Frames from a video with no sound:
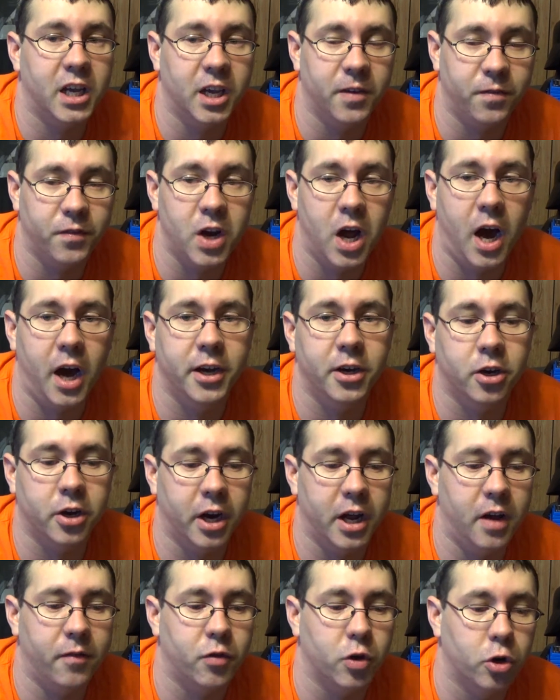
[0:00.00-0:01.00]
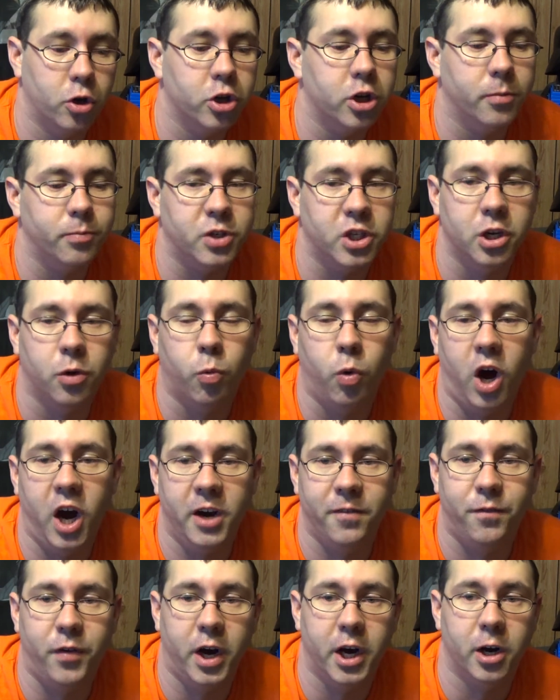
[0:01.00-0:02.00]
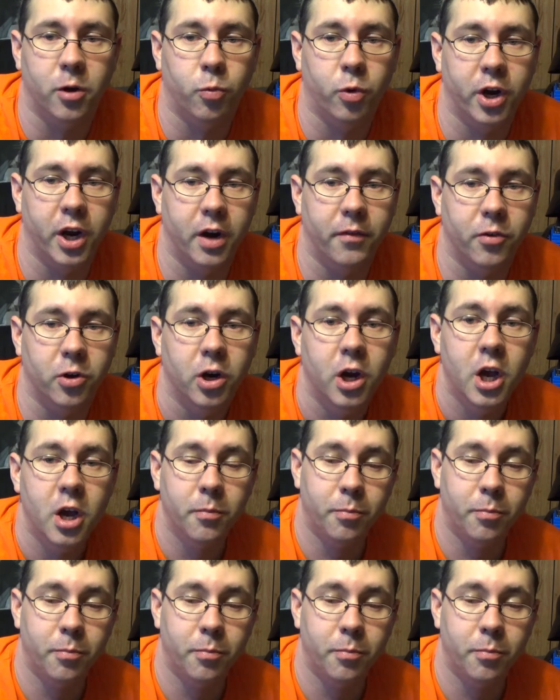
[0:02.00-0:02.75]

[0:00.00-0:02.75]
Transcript: If not, you're going to have to hook up to your Wi-Fi or whatever.